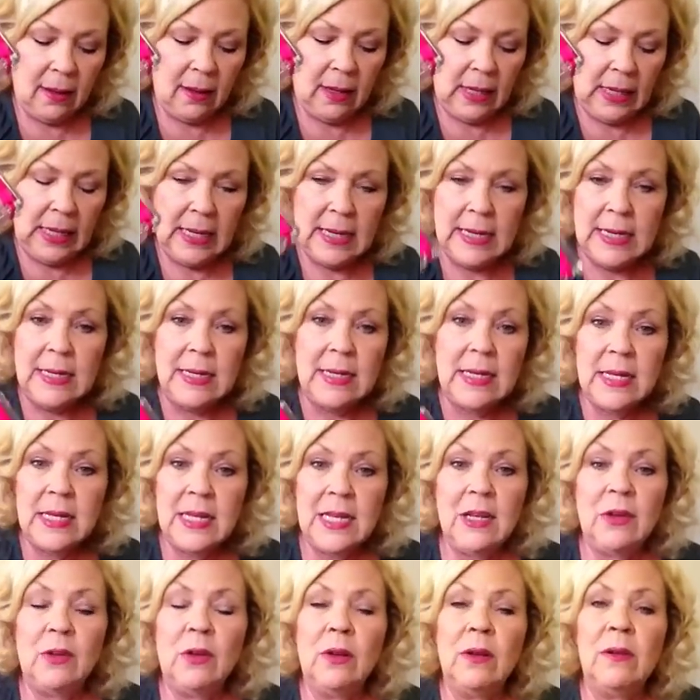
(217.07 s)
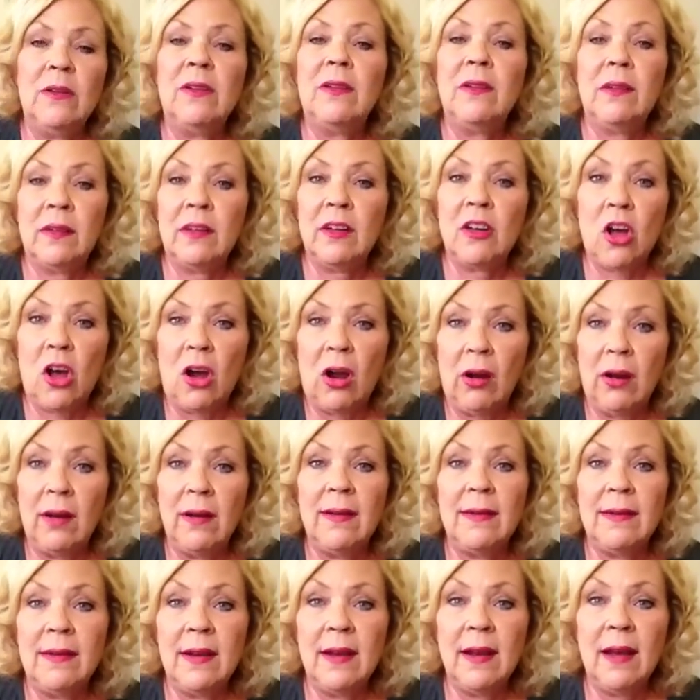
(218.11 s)
it. The only star
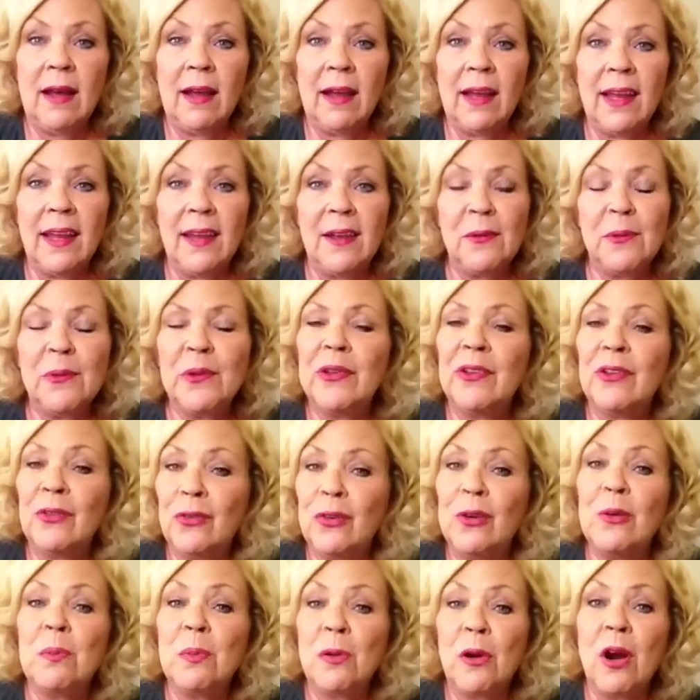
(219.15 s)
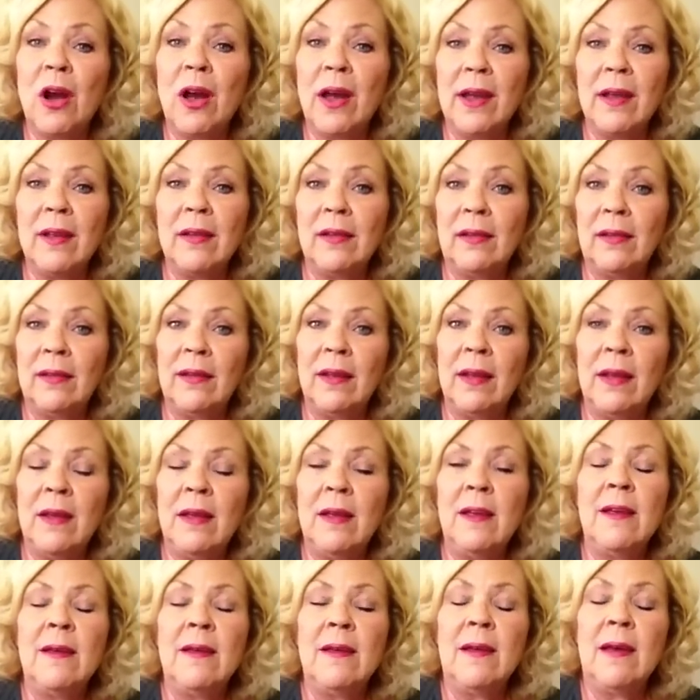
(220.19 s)
it did not get was for price.
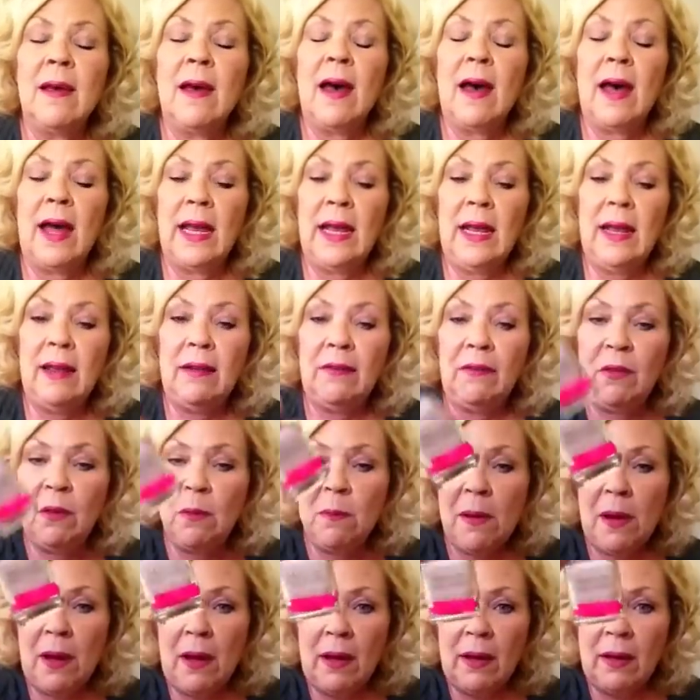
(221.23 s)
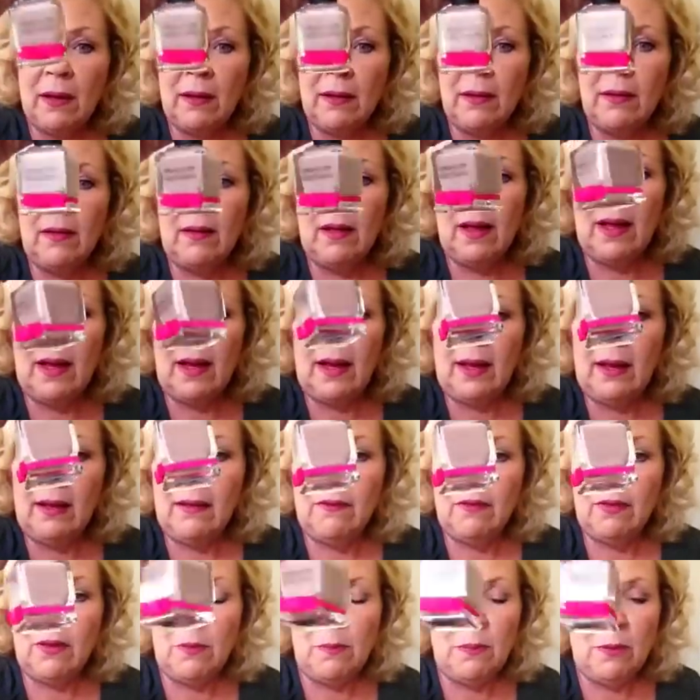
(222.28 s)
I love the bottle. I
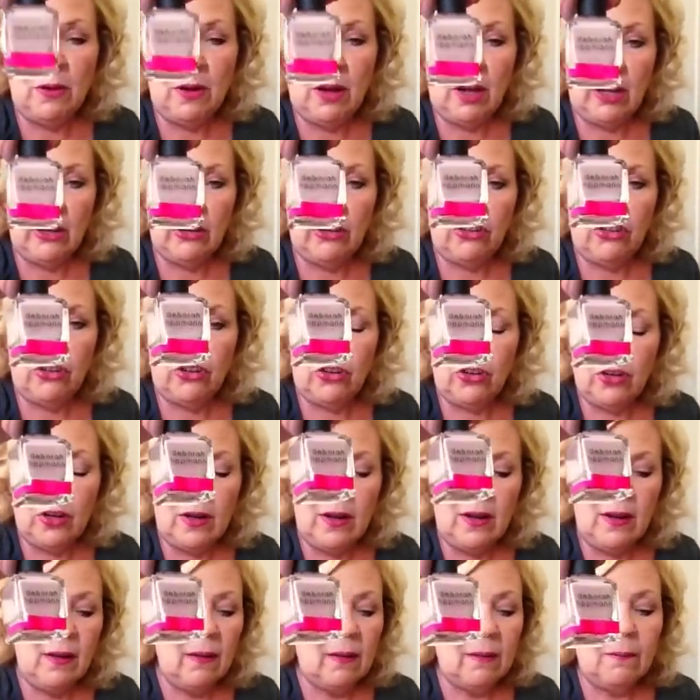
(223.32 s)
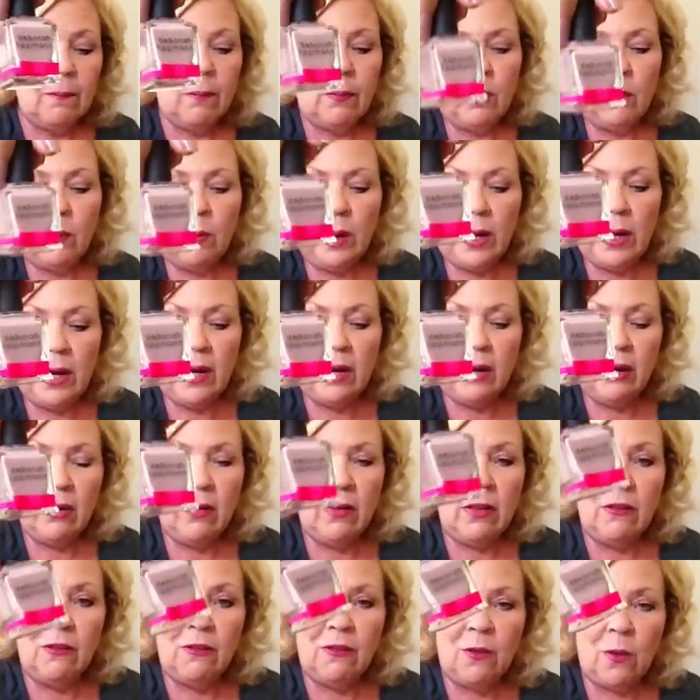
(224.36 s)
love the brush, the wear,
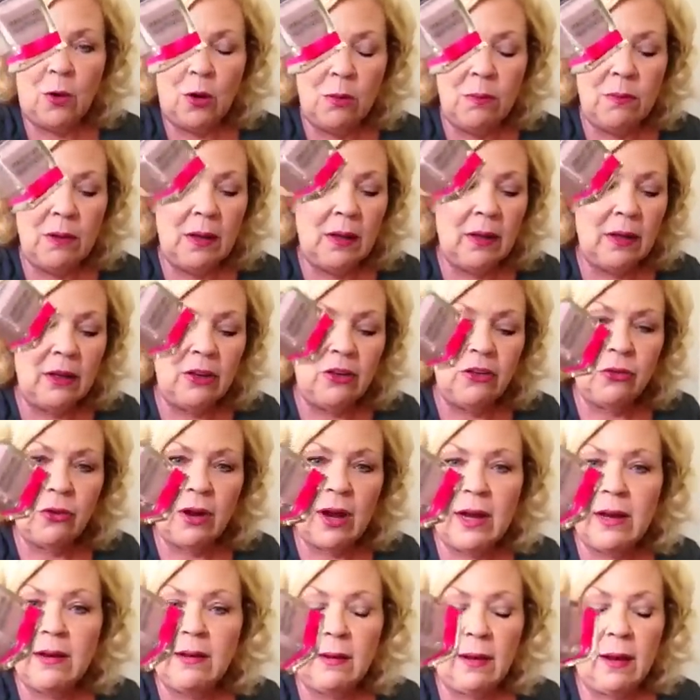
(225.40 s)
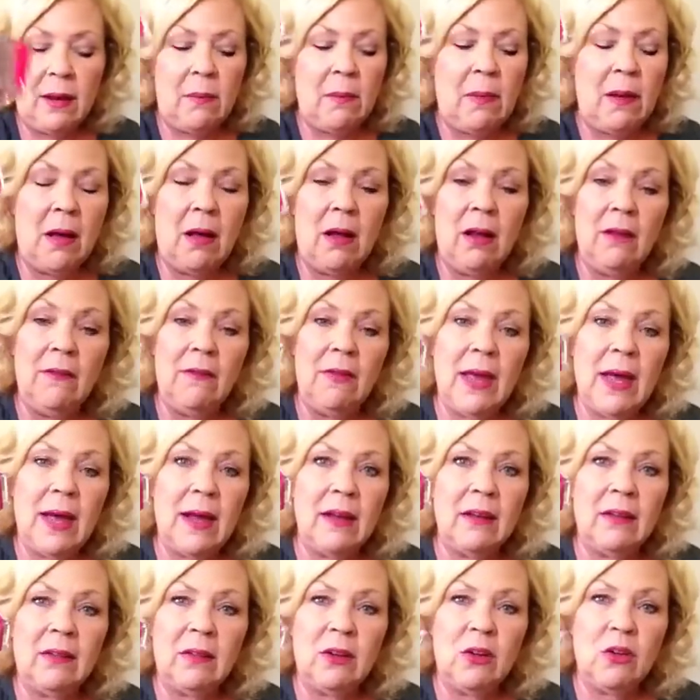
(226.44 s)
the formula, dry time. All of that
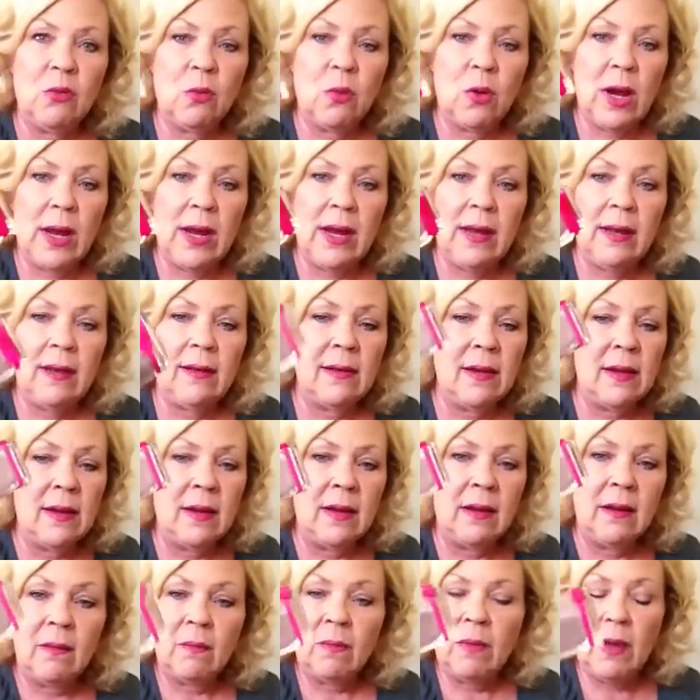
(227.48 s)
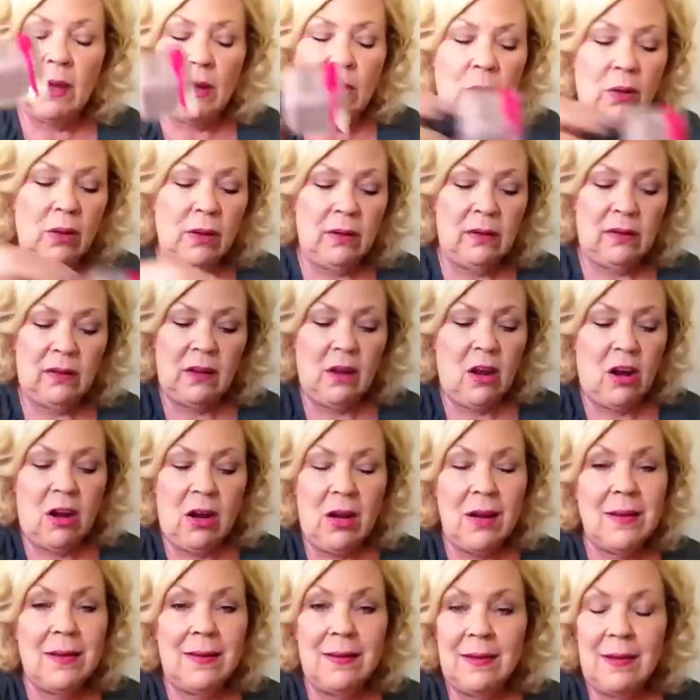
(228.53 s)
is great. The only
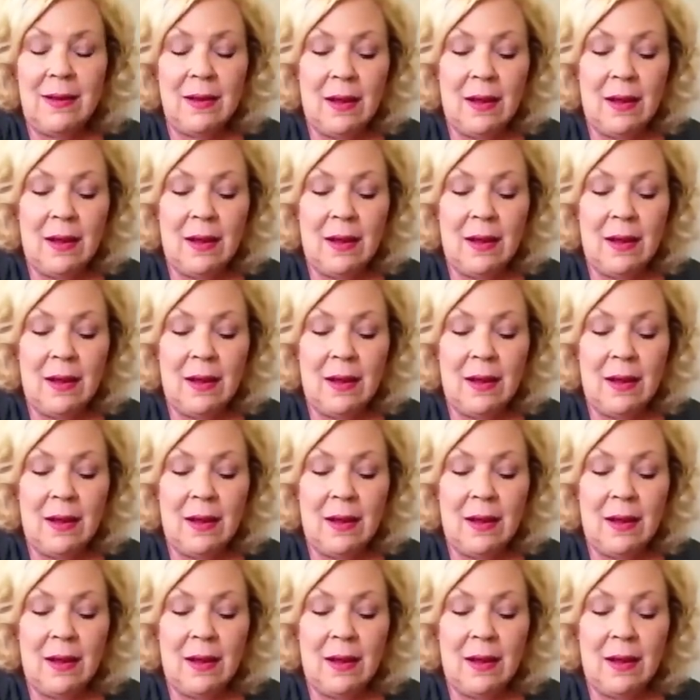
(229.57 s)
star it did